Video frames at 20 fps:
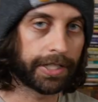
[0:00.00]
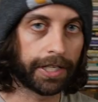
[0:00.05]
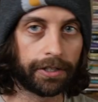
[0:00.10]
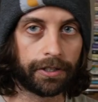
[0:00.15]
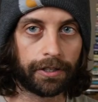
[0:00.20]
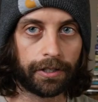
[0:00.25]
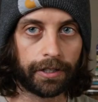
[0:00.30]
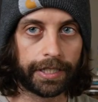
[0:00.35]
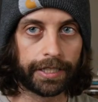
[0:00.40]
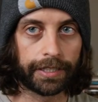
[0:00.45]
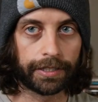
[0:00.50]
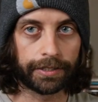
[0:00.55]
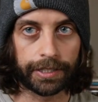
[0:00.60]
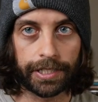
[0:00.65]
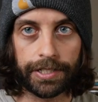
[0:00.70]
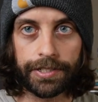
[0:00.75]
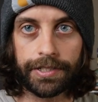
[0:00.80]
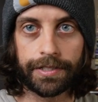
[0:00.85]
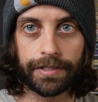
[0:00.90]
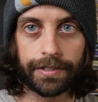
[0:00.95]
that are at
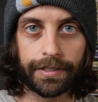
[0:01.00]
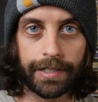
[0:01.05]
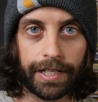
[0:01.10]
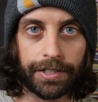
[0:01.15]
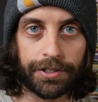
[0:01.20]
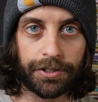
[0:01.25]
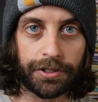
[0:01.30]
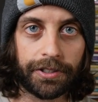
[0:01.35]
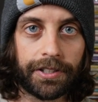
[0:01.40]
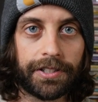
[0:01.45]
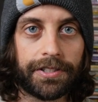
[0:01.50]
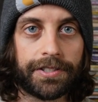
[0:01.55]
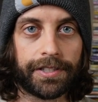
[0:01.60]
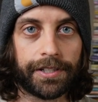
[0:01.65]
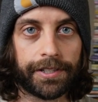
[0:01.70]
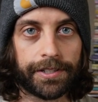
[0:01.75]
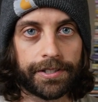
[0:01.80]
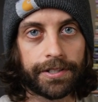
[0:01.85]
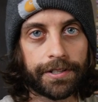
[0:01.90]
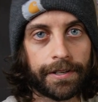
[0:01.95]
least as good as
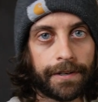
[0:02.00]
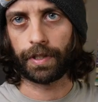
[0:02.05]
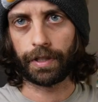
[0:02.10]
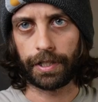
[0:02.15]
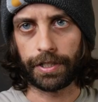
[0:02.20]
this.